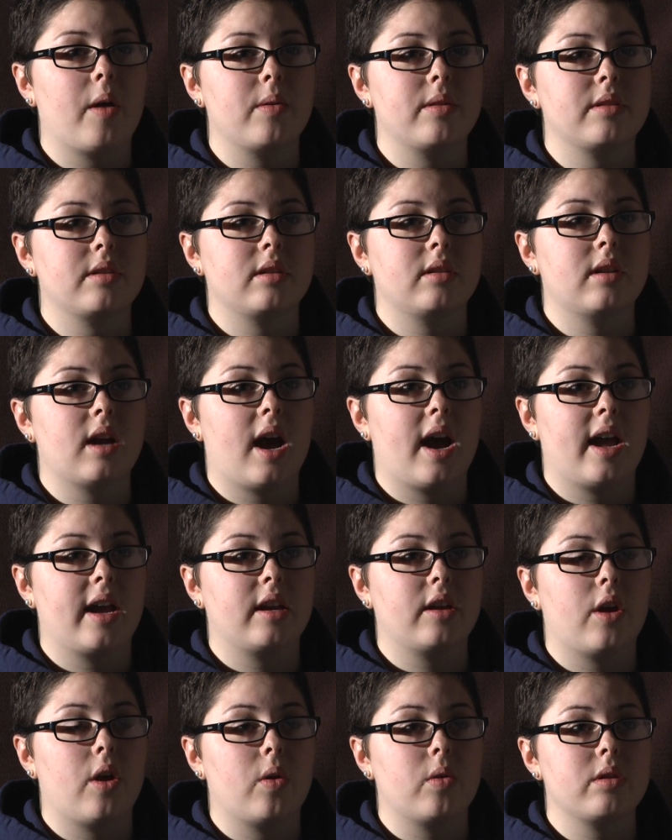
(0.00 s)
was
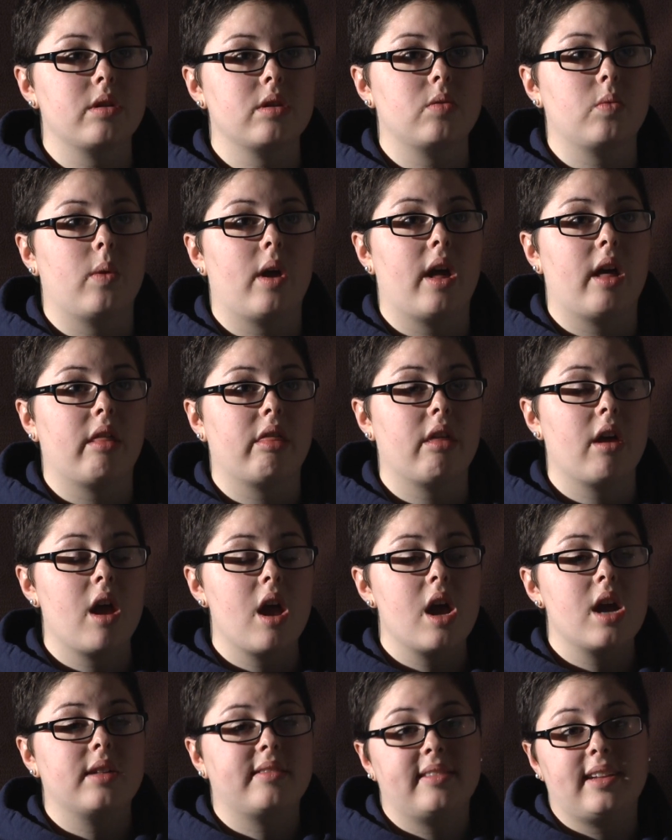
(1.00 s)
diagnosed with
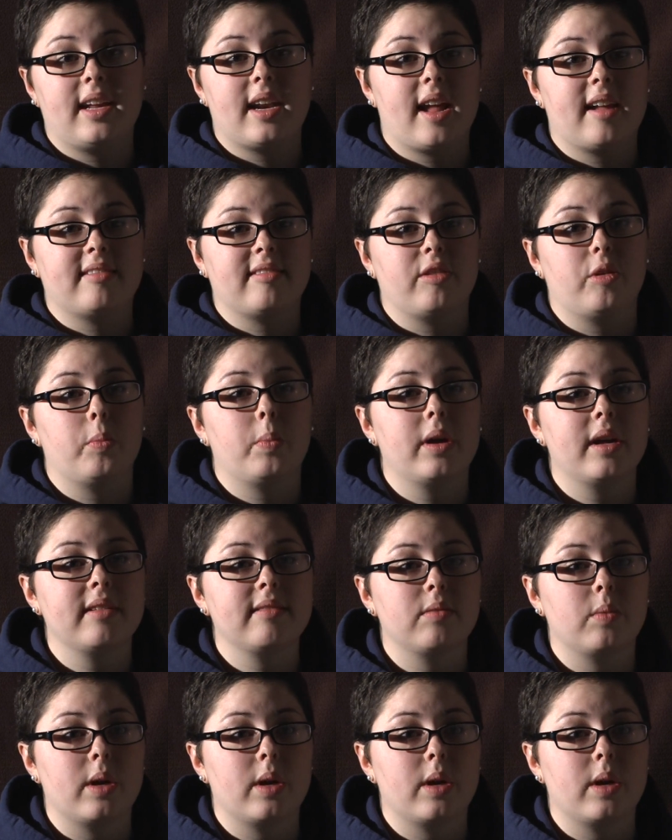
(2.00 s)
CNS lupus,